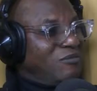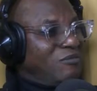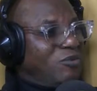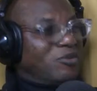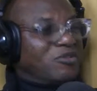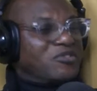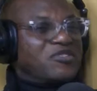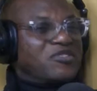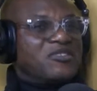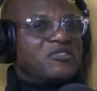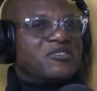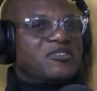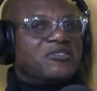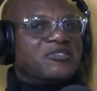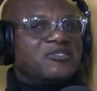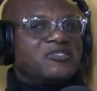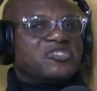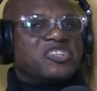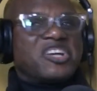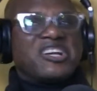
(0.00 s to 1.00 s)
But
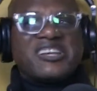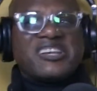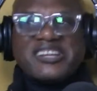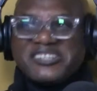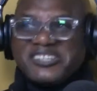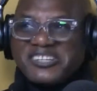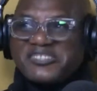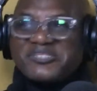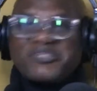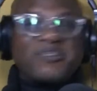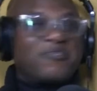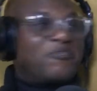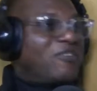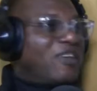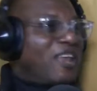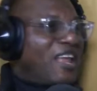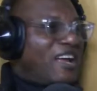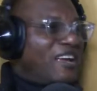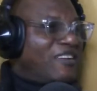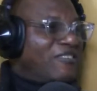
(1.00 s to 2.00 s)
challenges of
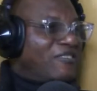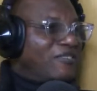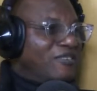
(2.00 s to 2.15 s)
life